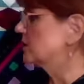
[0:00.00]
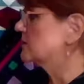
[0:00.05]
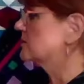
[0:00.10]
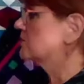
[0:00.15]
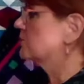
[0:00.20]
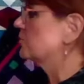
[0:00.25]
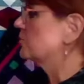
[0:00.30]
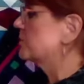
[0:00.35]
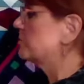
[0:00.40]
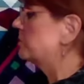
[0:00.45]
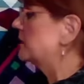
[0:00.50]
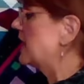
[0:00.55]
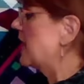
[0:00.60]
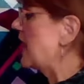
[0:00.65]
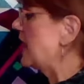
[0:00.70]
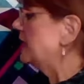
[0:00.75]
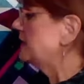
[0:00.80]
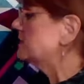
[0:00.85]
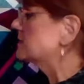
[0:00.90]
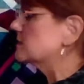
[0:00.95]
So the
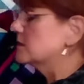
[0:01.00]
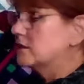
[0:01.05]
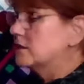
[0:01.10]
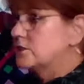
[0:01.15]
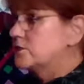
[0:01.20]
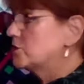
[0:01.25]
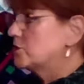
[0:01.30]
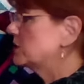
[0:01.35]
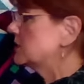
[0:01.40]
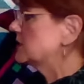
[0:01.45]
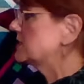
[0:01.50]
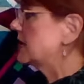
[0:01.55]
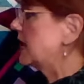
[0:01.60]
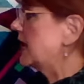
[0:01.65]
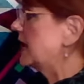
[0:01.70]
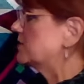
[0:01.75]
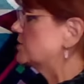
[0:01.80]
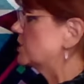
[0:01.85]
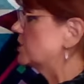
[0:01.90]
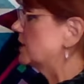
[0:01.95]
blocks to the
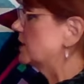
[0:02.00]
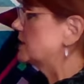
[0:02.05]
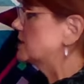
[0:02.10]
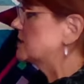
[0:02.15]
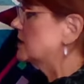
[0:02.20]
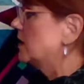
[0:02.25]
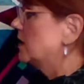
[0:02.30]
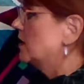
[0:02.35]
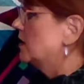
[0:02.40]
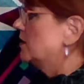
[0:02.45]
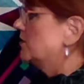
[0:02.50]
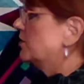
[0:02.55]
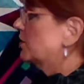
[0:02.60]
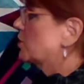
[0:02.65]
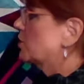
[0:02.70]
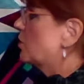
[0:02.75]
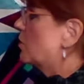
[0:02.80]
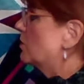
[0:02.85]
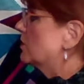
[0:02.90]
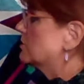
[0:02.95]
sashings, the
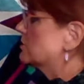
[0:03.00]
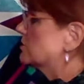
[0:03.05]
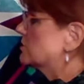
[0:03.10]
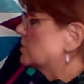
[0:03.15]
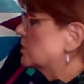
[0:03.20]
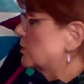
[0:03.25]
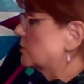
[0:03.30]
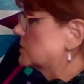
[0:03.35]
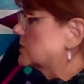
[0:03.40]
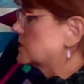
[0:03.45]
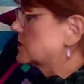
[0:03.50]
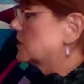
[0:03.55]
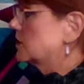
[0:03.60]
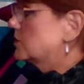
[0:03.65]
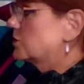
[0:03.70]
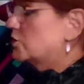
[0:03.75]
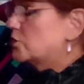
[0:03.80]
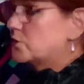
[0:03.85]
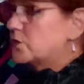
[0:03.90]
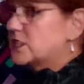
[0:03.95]
cornerstones
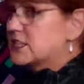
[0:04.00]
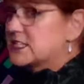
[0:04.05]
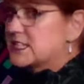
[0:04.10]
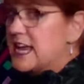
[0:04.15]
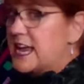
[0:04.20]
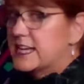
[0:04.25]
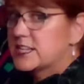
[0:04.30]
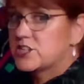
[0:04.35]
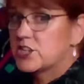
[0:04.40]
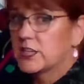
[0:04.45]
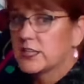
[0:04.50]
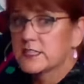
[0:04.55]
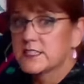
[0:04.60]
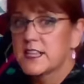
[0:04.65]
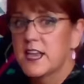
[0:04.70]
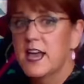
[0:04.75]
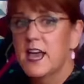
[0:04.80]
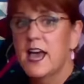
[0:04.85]
to the sashings.